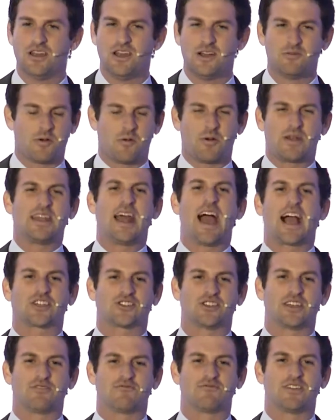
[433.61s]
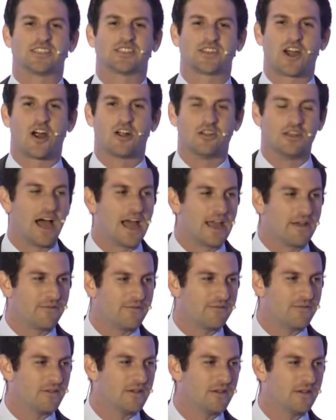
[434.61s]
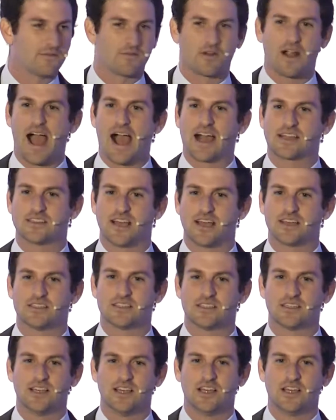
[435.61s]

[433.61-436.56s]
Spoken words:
we wouldn't actually risk our life for access.